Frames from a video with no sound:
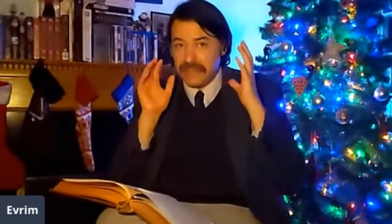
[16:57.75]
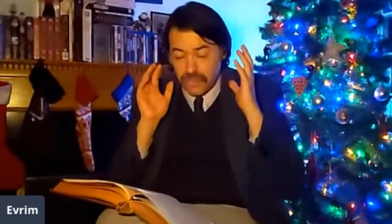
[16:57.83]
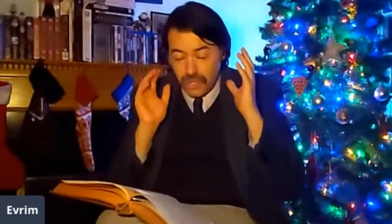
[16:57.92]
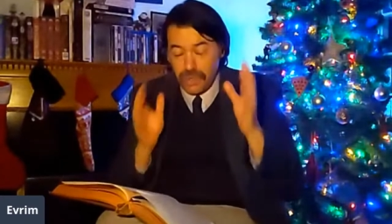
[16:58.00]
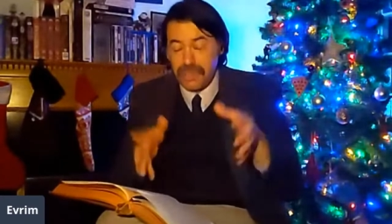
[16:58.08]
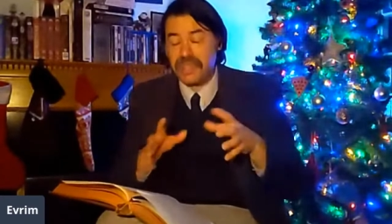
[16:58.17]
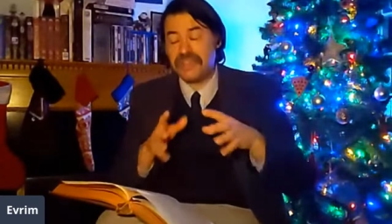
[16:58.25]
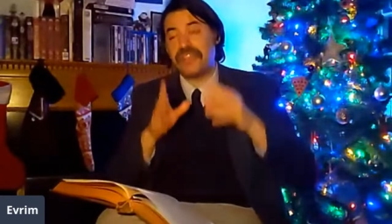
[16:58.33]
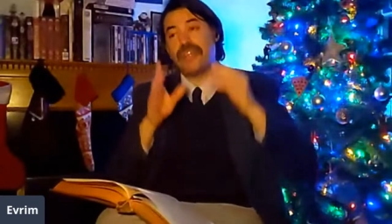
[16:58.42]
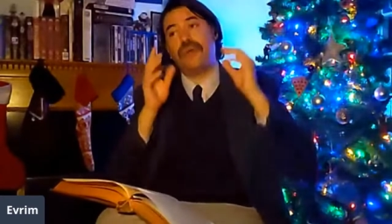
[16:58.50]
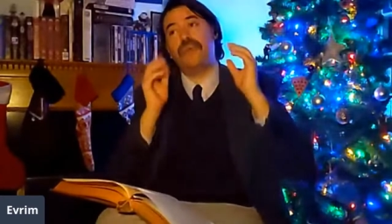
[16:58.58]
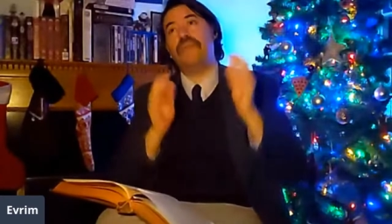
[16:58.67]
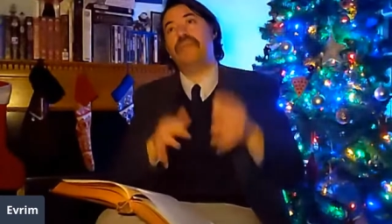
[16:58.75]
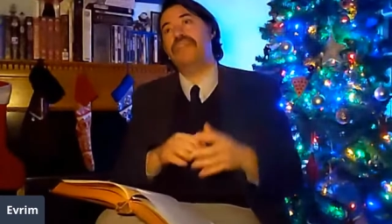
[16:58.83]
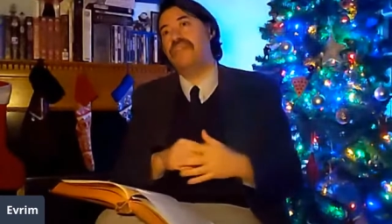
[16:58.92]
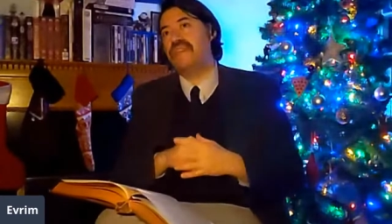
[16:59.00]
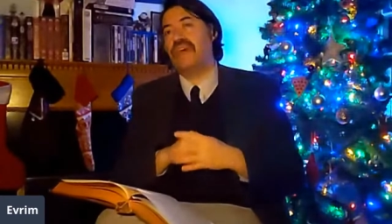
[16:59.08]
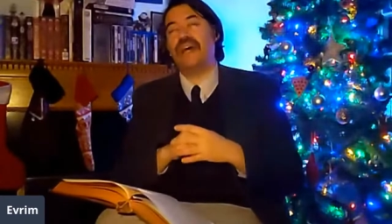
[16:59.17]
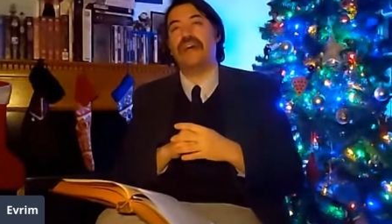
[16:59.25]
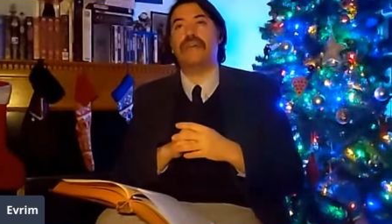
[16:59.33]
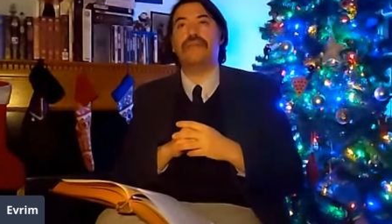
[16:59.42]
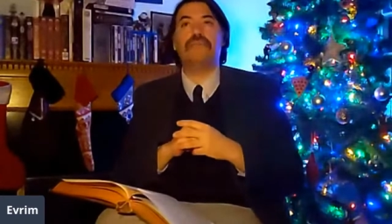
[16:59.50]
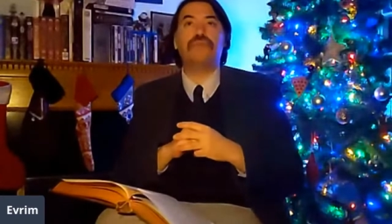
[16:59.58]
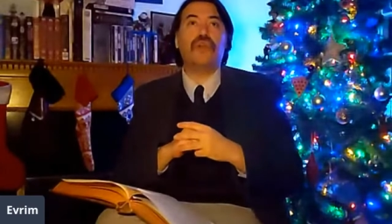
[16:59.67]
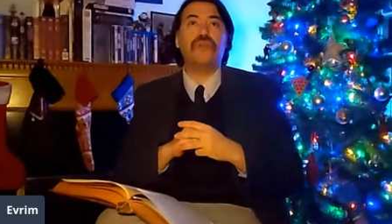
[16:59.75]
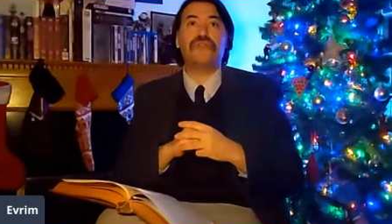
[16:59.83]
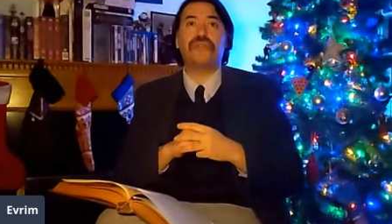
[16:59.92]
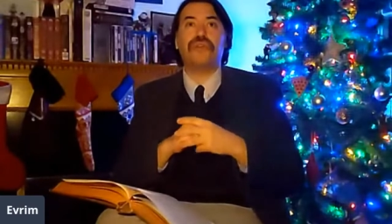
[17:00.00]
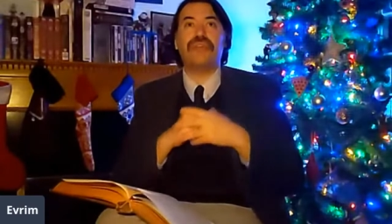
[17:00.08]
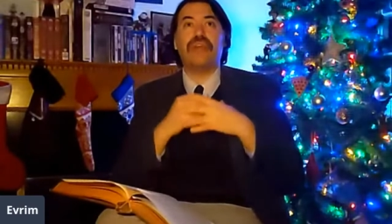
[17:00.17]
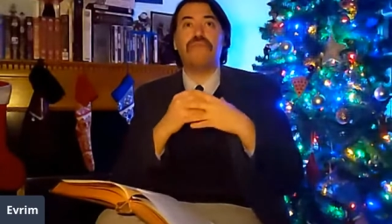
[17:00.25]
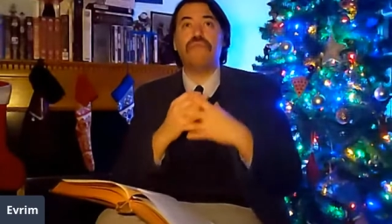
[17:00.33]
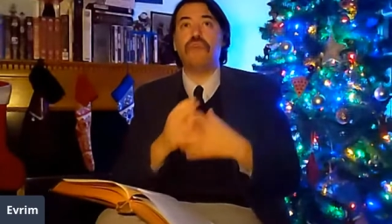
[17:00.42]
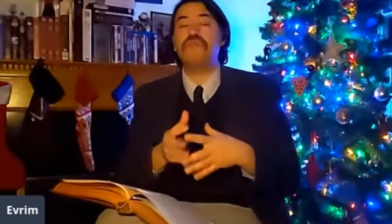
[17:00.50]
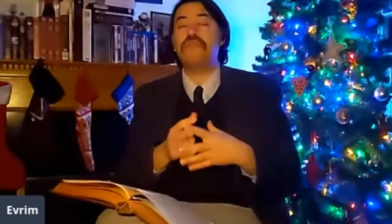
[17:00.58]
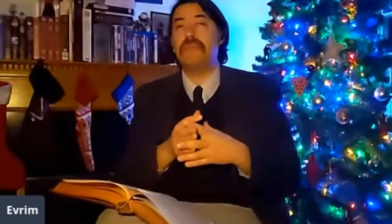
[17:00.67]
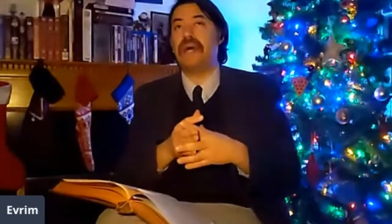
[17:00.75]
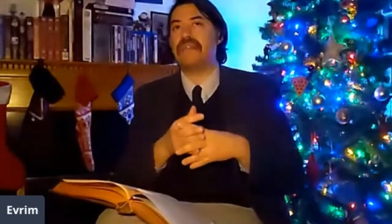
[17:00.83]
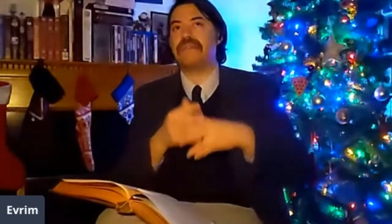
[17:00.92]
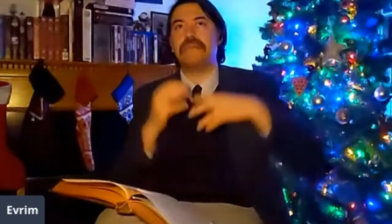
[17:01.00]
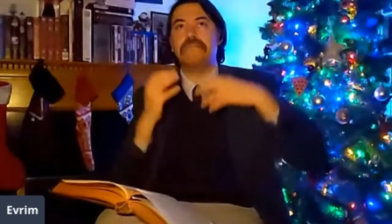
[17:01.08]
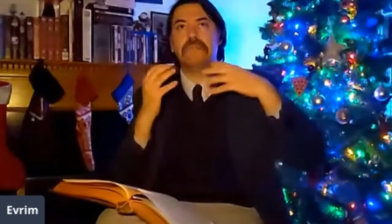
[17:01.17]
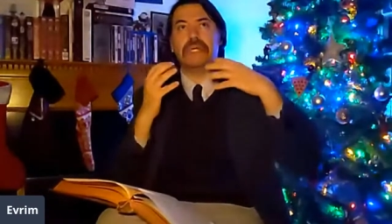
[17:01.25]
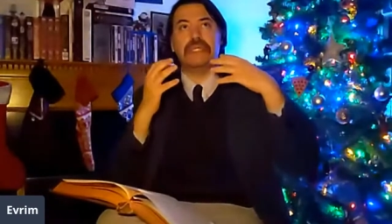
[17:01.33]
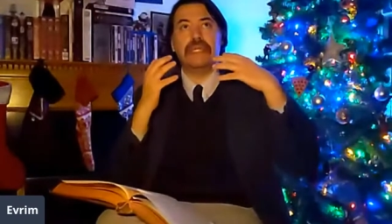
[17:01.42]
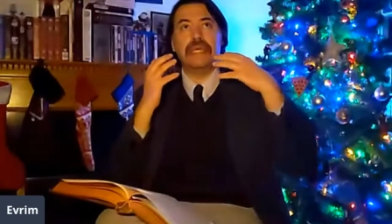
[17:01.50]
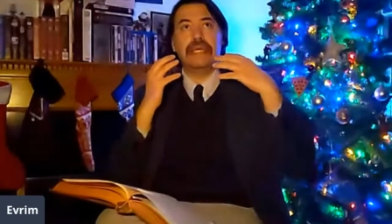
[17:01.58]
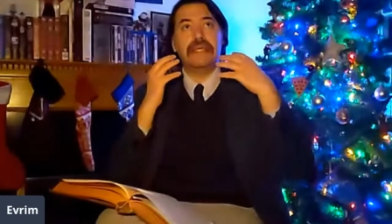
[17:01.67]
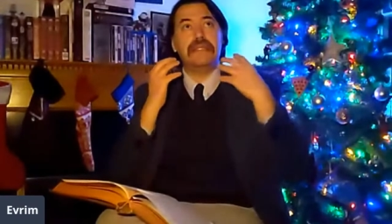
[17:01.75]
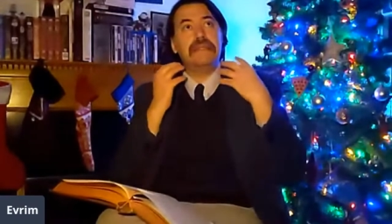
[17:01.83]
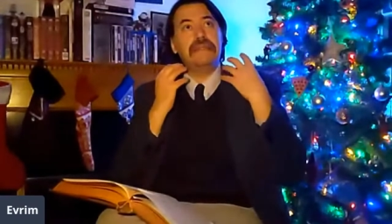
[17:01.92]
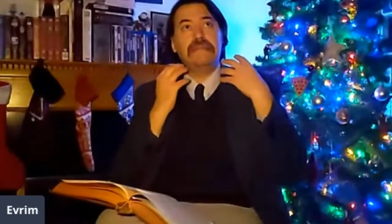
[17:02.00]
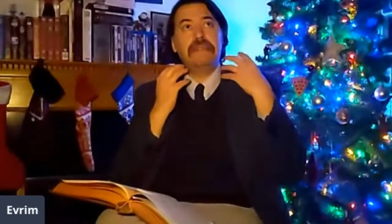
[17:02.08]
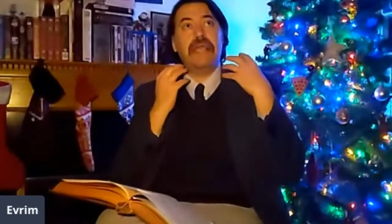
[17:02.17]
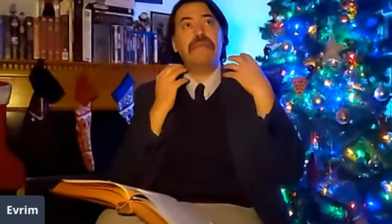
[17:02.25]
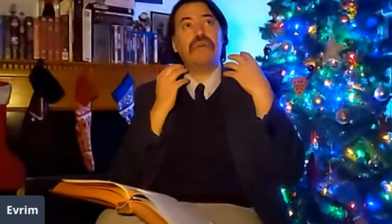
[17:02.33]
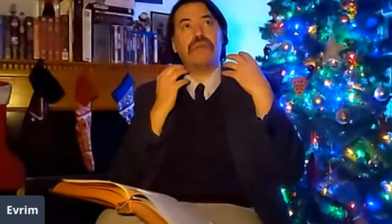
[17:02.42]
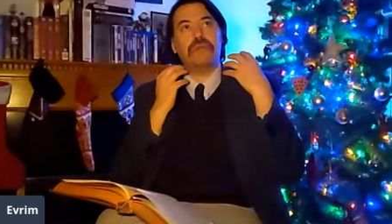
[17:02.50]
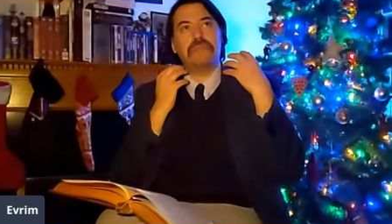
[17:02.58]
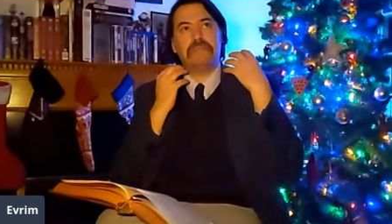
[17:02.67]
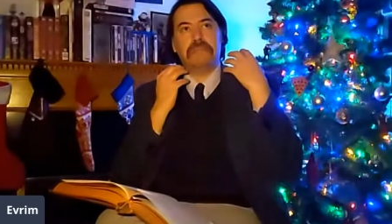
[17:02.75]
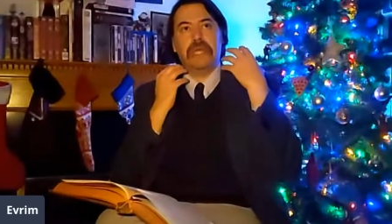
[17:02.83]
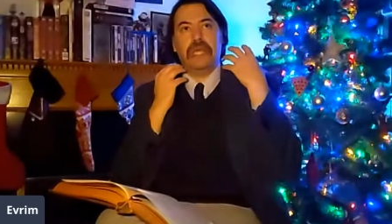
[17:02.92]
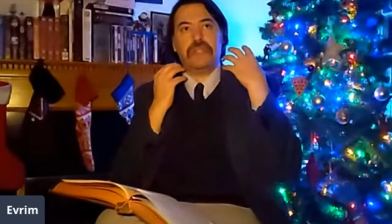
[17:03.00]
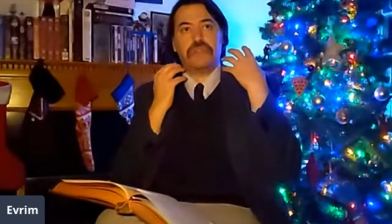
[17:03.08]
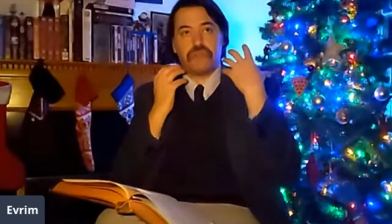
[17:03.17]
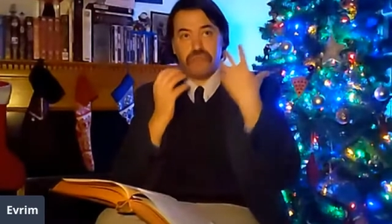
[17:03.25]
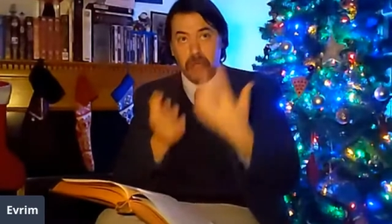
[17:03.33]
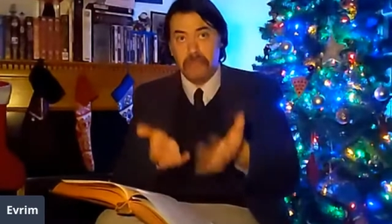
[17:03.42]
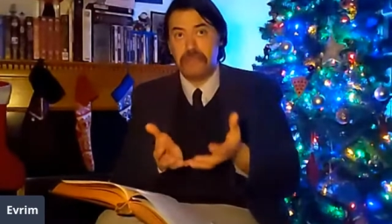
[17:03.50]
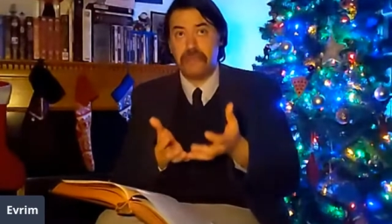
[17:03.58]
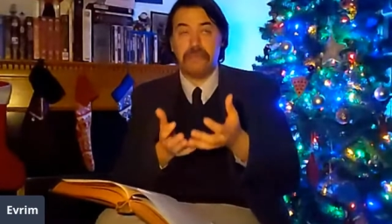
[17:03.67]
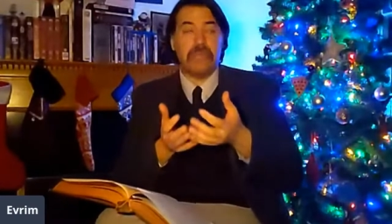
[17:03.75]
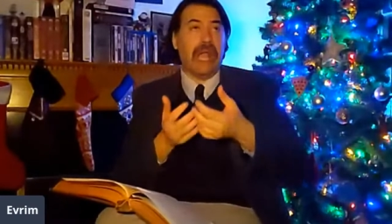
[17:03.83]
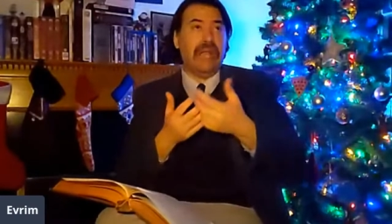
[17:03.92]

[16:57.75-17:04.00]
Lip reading: 2 years ago, when we did our ghost story, I wrote about them, but they were a trope to me.